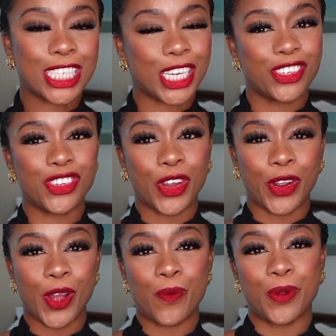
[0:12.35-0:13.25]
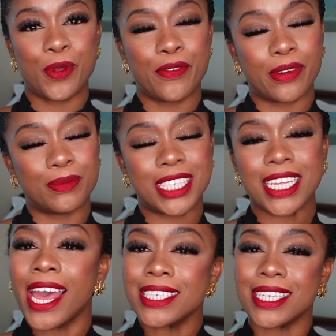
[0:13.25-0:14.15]
It's your girl Riri from
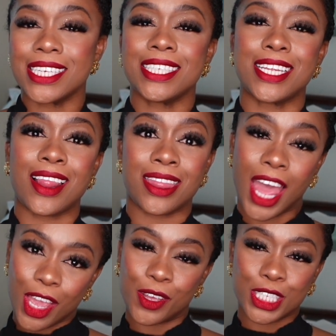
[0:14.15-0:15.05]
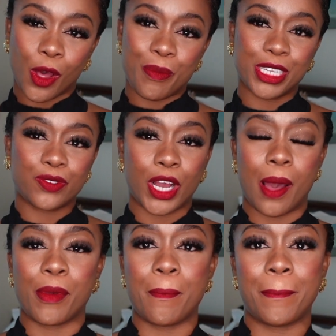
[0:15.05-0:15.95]
Texas. Thank you so much for
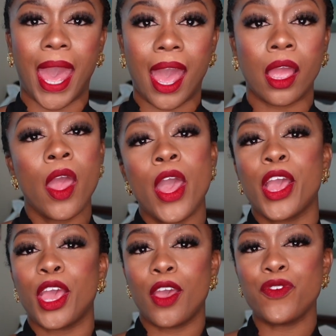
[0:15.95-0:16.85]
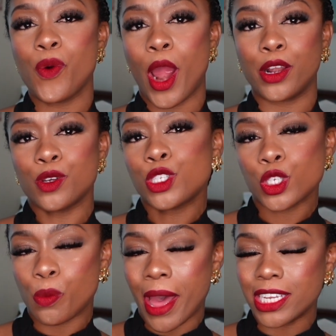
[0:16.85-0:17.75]
coming back. If you are new
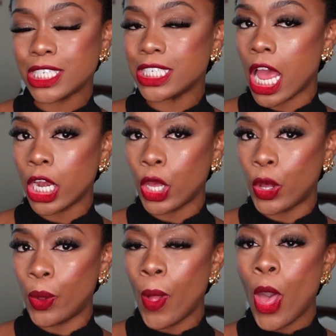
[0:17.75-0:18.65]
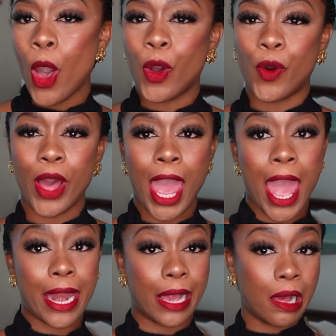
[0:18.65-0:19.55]
to my channel, go
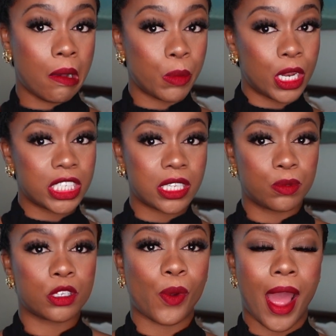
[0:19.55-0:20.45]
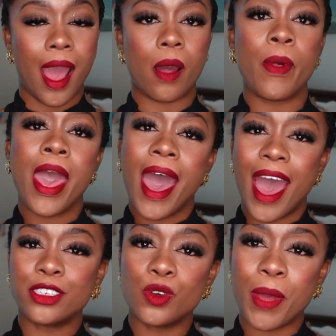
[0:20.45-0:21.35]
ahead and come in and subscribe.
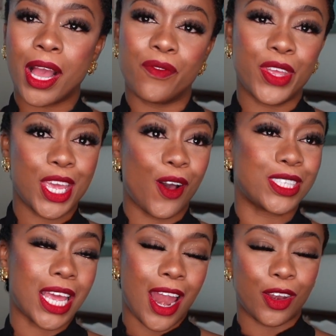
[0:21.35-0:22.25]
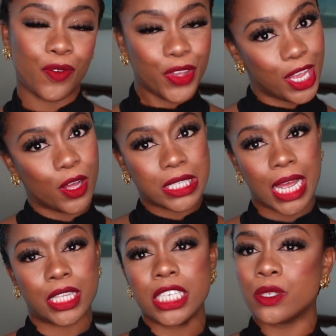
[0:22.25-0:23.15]
I do make videos, and I do videos
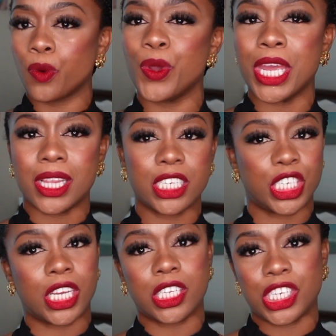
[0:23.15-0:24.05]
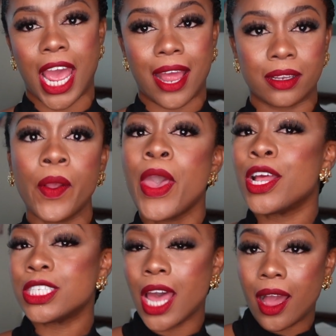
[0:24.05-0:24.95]
like this where we get to chit chatting,
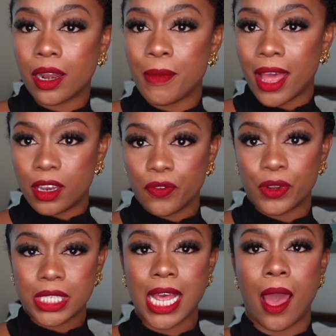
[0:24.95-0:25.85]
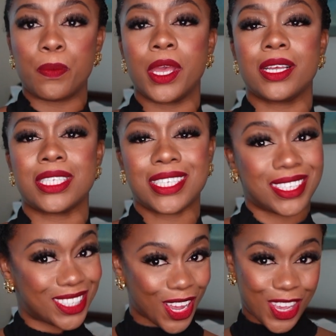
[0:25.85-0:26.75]
talking about different
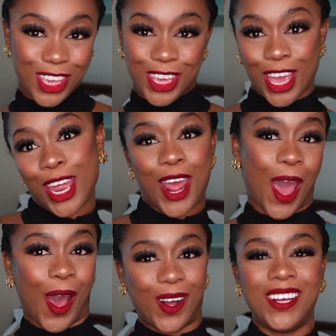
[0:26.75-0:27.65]
topics, you know.